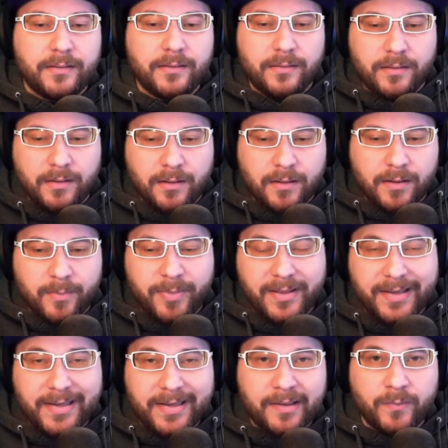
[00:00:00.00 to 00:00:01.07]
are
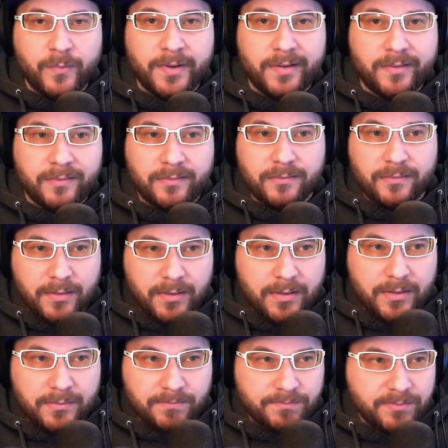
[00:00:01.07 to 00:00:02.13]
playing with,
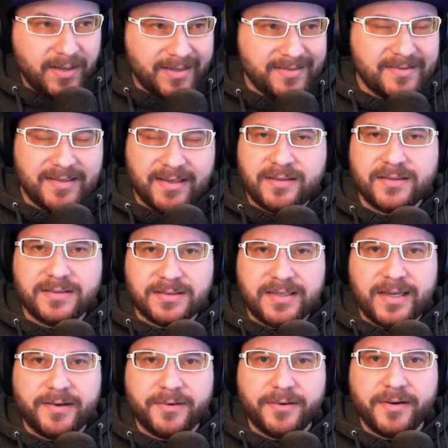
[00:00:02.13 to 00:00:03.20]
I think, the
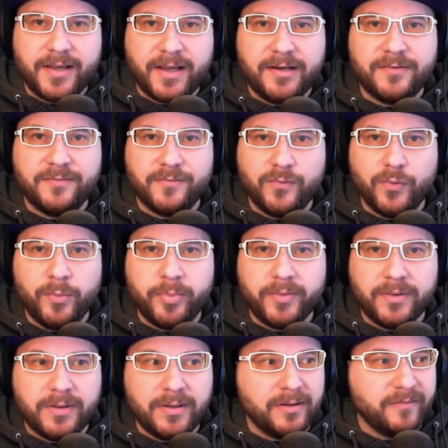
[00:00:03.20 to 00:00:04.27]
standard kind of group,
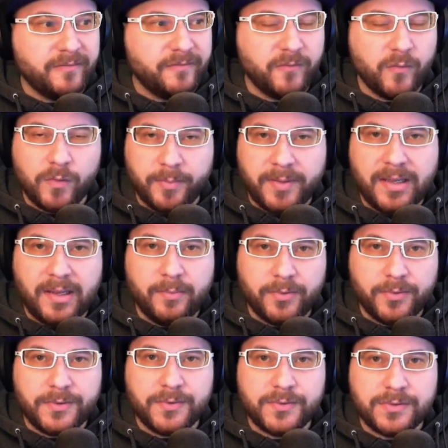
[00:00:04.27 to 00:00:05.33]
4
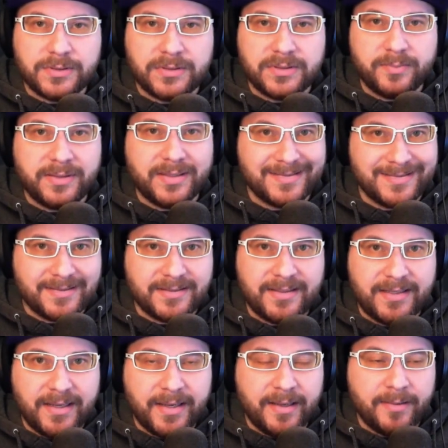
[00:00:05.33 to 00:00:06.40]
people usually, plus a
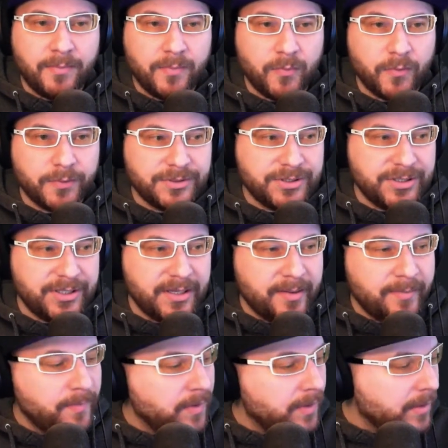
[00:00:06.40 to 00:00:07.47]
DM or a
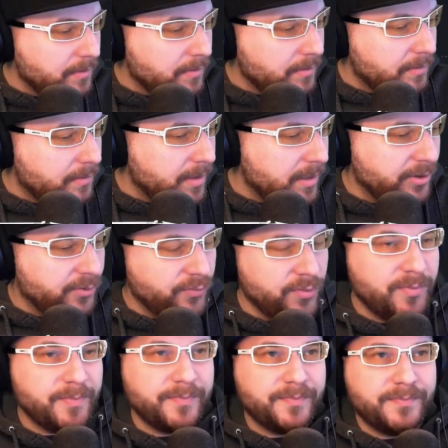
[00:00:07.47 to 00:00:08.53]
GM. A
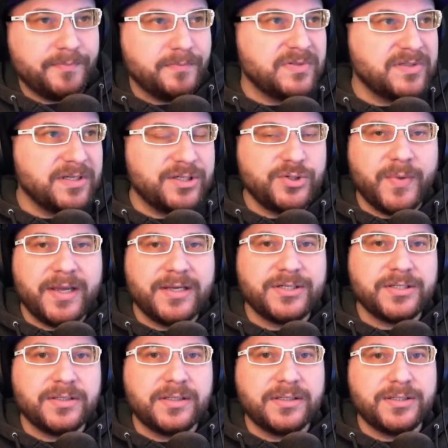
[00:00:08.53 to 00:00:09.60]
group
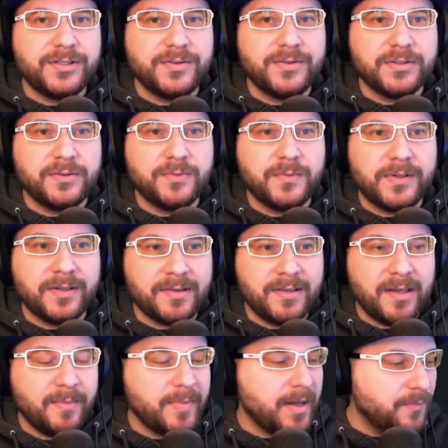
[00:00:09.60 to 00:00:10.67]
situation that you usually want to
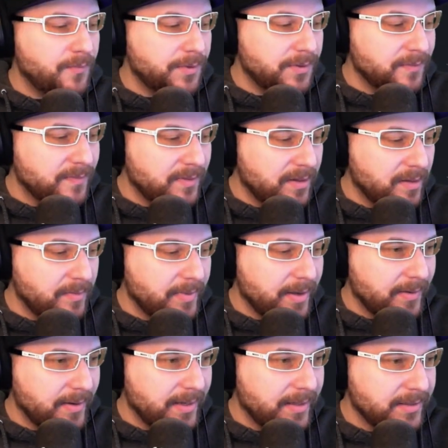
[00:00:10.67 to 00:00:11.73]
think about when you're thinking
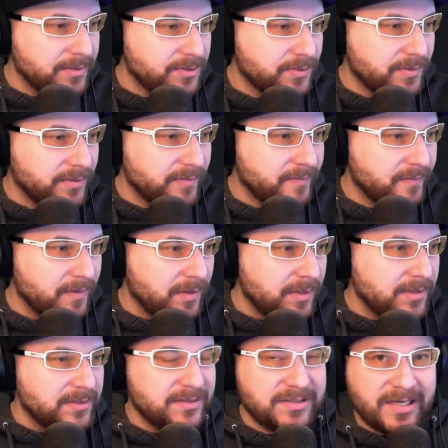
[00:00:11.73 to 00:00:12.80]
about a sort of
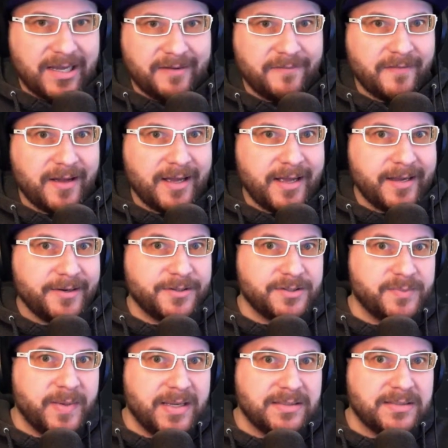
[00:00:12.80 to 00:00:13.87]
sci-fi or
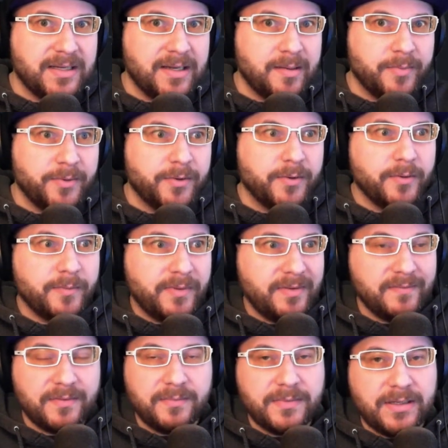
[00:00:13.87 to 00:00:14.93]
space opera or
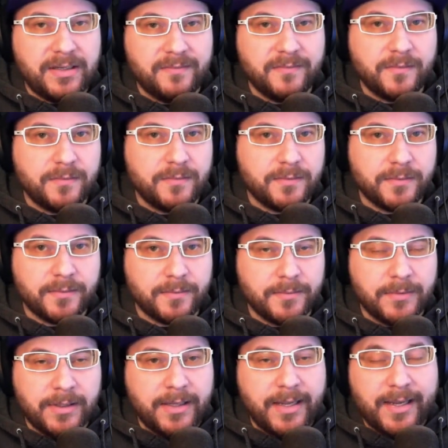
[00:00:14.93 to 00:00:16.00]
even a medieval or
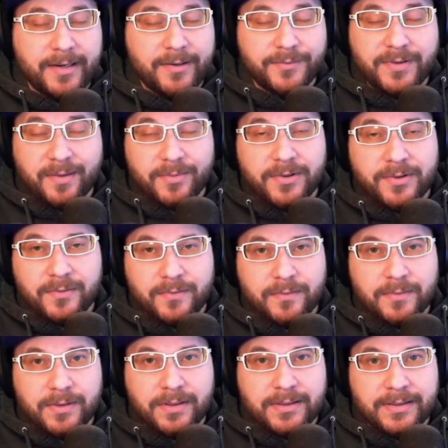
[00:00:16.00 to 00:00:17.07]

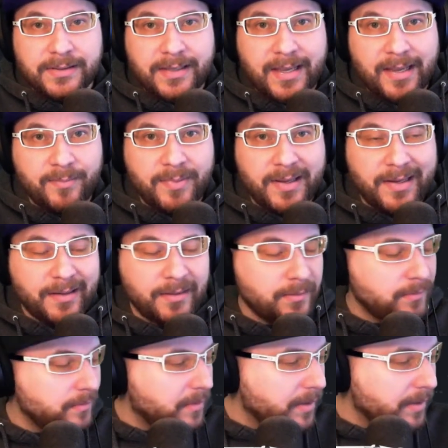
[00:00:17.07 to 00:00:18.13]
N.E.W campaign,
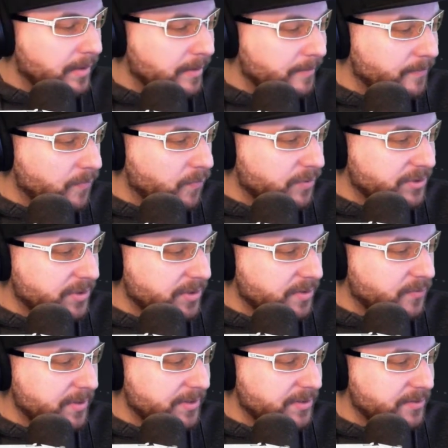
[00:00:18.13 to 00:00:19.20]
what you're going to
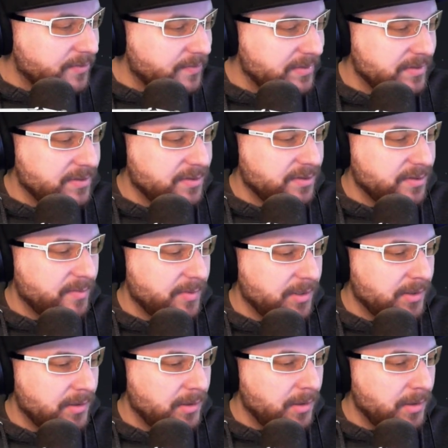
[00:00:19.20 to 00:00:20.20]
want to do is determine